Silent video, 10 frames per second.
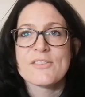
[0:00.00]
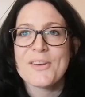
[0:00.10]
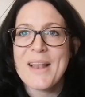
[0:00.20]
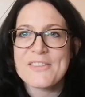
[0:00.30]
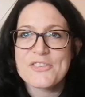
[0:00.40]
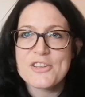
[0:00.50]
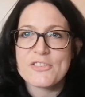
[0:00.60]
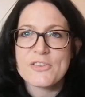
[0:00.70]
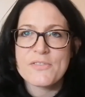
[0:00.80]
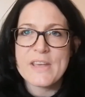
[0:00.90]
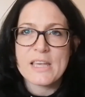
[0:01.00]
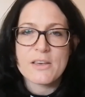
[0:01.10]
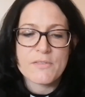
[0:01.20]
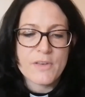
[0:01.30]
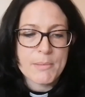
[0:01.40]
So let's just
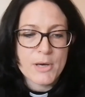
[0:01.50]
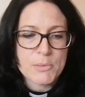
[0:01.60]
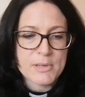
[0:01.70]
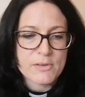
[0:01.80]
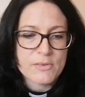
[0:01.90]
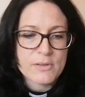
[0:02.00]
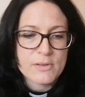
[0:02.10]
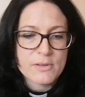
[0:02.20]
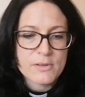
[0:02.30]
think for a moment.